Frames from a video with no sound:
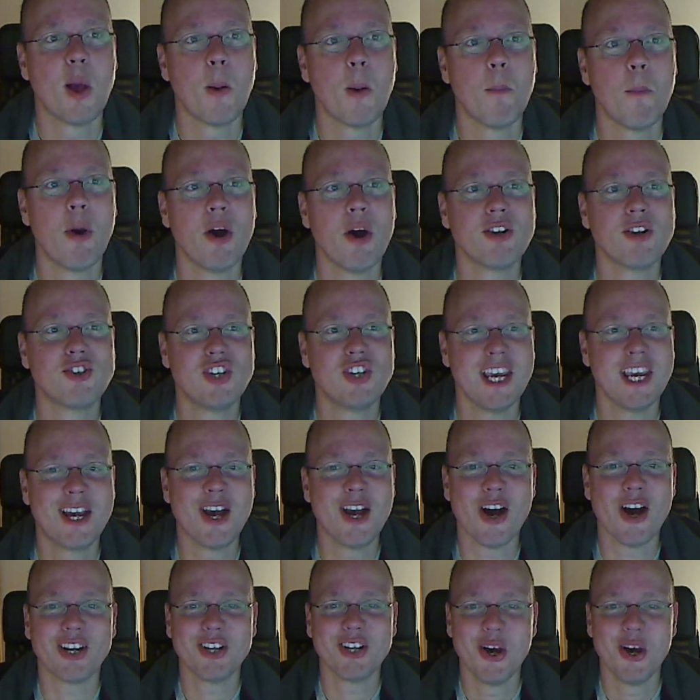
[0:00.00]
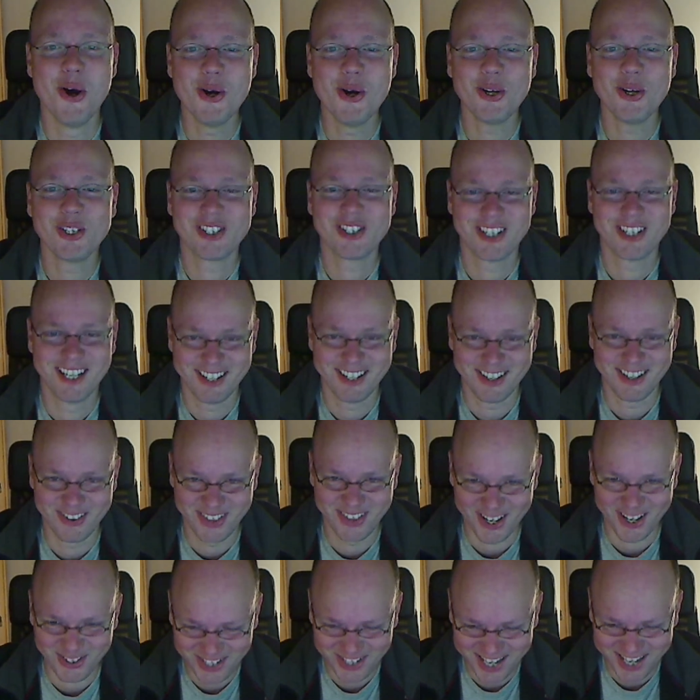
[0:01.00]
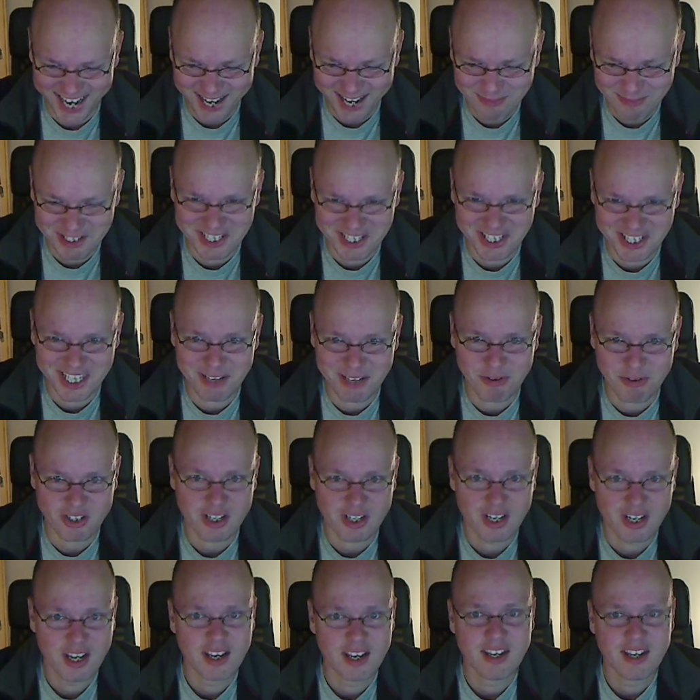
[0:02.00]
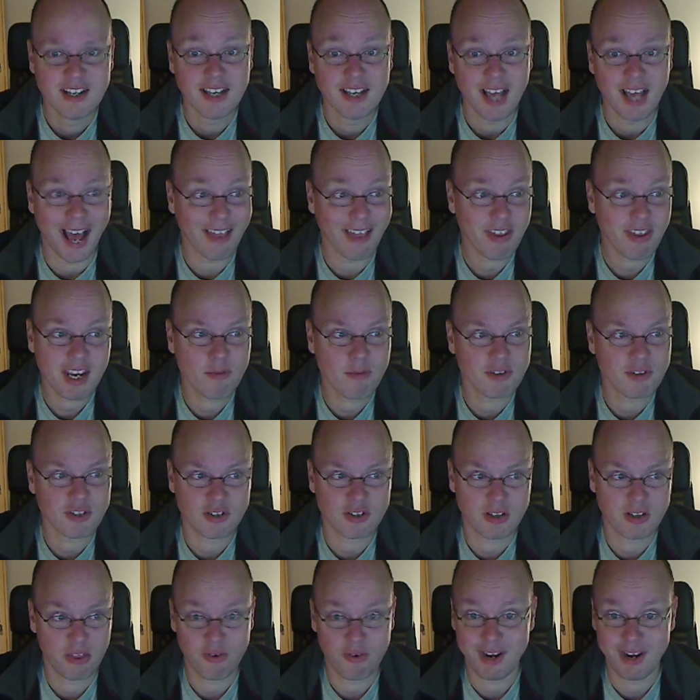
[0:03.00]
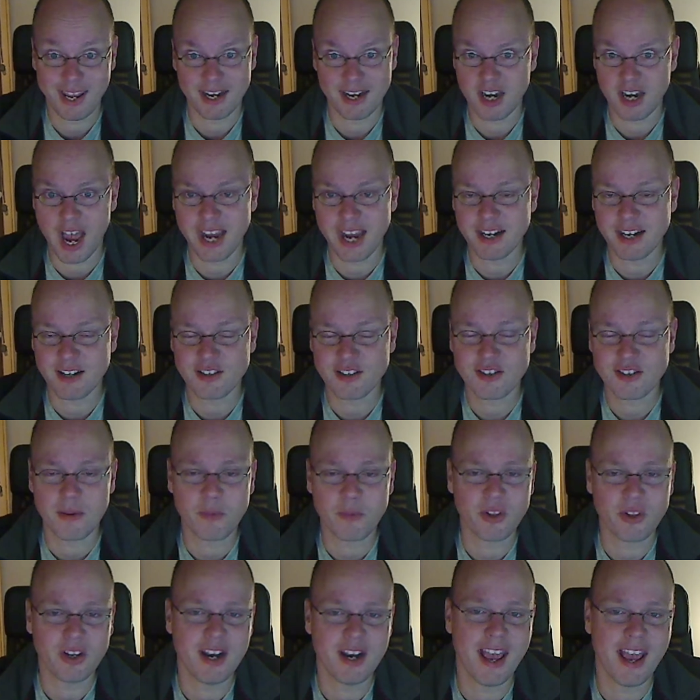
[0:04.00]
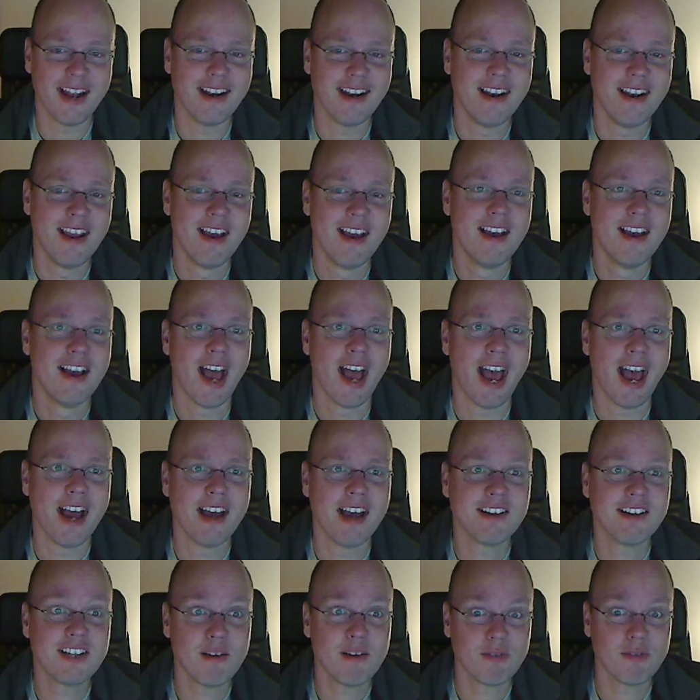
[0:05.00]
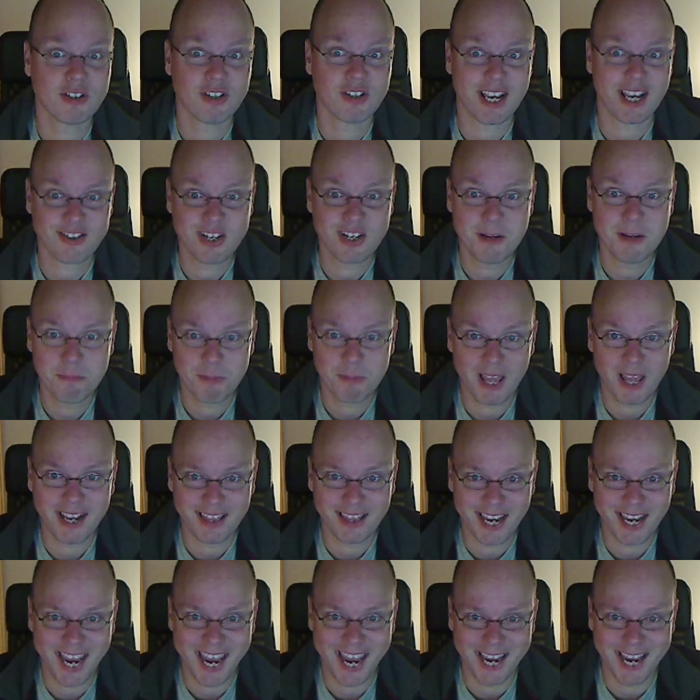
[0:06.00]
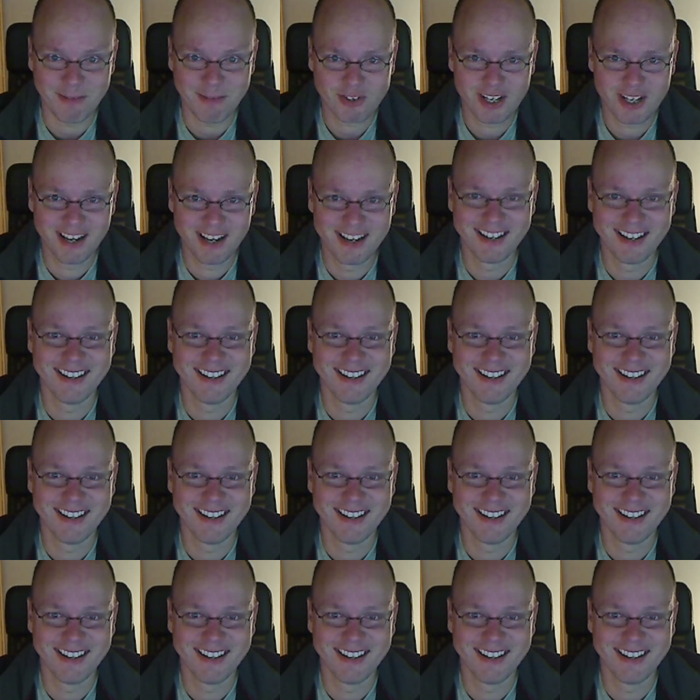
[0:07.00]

But she got hooked on those games, and I think it was 3 at night or something, and she was actually playing the games.